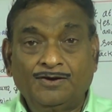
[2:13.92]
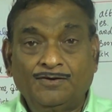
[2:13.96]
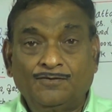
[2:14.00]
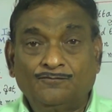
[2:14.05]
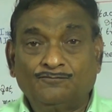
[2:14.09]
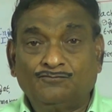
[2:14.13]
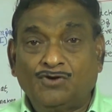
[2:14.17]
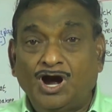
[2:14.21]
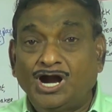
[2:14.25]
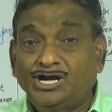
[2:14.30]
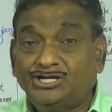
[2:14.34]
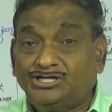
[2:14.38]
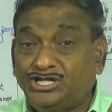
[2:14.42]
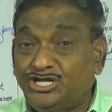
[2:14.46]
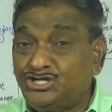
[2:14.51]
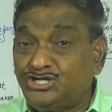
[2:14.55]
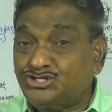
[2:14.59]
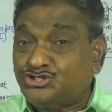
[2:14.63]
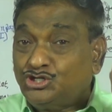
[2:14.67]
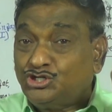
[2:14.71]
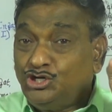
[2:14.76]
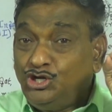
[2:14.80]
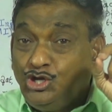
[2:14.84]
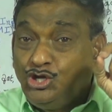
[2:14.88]
What
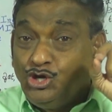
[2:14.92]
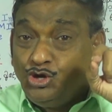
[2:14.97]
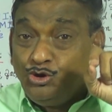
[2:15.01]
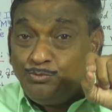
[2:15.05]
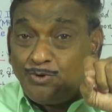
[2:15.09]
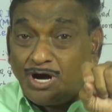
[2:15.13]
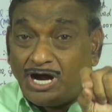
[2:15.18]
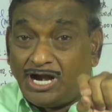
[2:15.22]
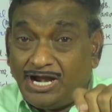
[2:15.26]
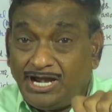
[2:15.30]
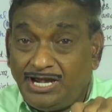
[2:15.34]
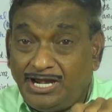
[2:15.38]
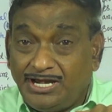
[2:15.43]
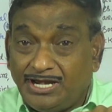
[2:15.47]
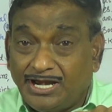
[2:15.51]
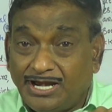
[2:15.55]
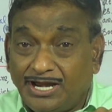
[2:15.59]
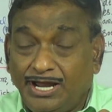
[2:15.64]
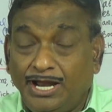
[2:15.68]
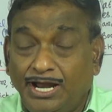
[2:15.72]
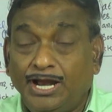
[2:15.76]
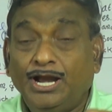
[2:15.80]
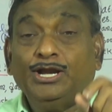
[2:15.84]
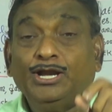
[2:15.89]
is
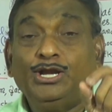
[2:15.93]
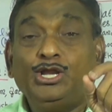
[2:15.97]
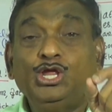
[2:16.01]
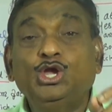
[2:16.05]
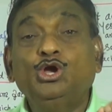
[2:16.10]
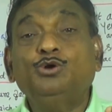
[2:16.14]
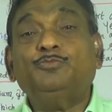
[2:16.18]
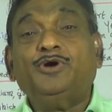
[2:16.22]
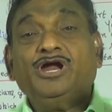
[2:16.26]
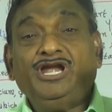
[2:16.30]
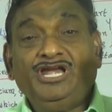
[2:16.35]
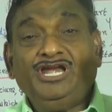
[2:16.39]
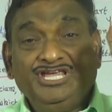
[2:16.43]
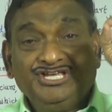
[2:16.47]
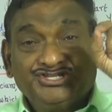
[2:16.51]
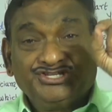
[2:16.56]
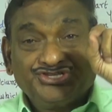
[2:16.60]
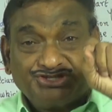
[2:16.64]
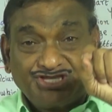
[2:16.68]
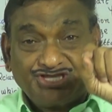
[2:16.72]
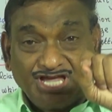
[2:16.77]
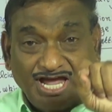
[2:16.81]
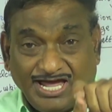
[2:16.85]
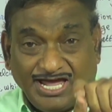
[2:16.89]
lumen? Lumen
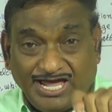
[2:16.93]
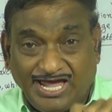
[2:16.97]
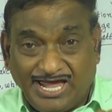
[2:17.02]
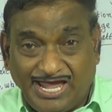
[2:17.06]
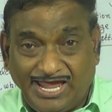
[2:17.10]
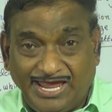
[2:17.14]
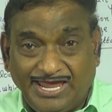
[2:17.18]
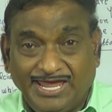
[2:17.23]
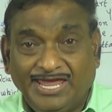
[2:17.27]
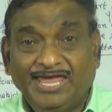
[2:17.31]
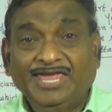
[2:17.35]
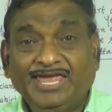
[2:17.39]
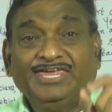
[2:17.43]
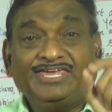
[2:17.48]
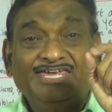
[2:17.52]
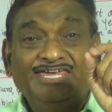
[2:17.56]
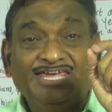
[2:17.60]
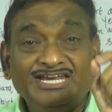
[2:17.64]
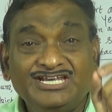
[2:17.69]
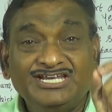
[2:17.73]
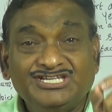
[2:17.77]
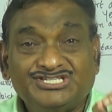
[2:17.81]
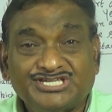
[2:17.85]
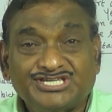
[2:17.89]
is the
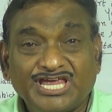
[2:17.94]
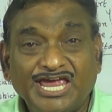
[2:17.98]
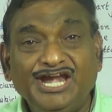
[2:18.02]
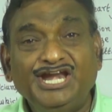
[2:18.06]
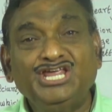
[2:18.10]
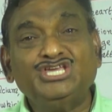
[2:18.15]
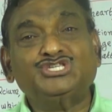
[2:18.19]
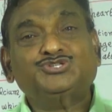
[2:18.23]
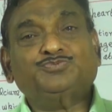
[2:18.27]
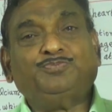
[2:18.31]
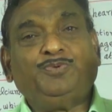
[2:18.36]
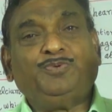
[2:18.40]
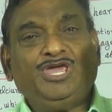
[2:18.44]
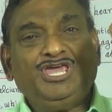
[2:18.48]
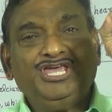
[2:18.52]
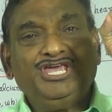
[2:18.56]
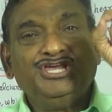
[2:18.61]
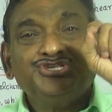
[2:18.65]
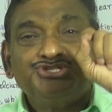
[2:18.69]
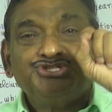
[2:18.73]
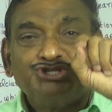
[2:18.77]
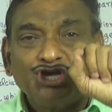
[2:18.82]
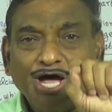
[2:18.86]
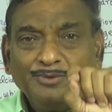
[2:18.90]
inside
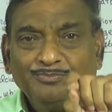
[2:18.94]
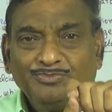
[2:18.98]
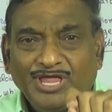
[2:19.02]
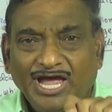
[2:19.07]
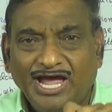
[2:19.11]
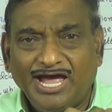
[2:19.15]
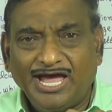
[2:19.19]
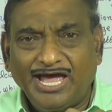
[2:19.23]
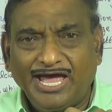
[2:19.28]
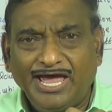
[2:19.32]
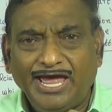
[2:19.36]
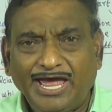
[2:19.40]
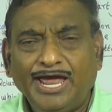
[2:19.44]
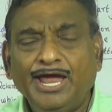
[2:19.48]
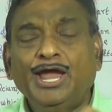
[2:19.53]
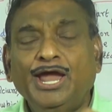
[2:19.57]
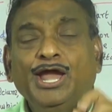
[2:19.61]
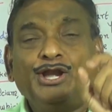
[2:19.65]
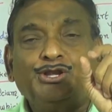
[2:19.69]
space of the